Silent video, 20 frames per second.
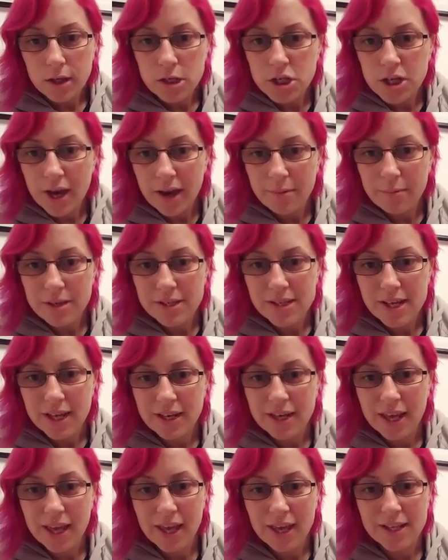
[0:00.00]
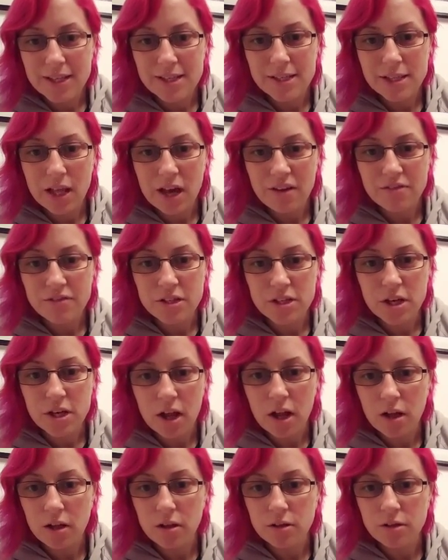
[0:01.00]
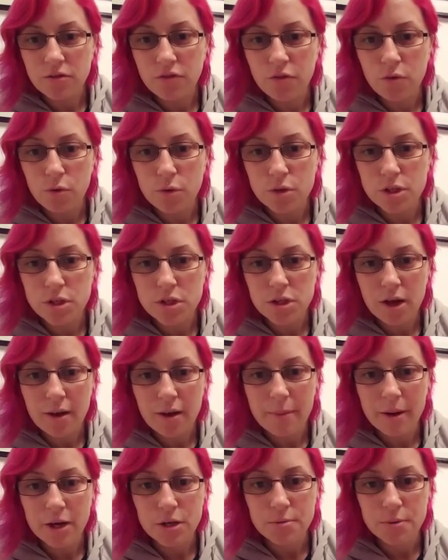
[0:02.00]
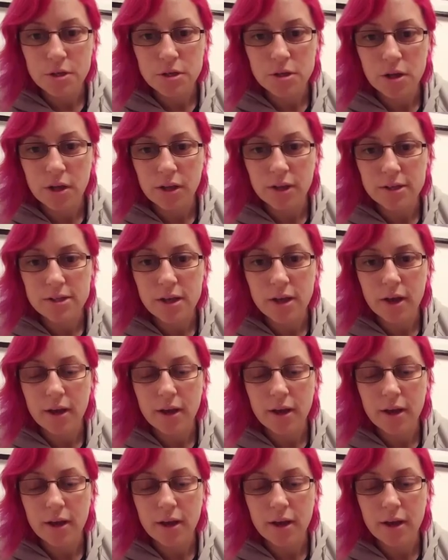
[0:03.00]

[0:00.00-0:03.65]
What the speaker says: Jamie said kids, lifestyle, divorce, time management dollars.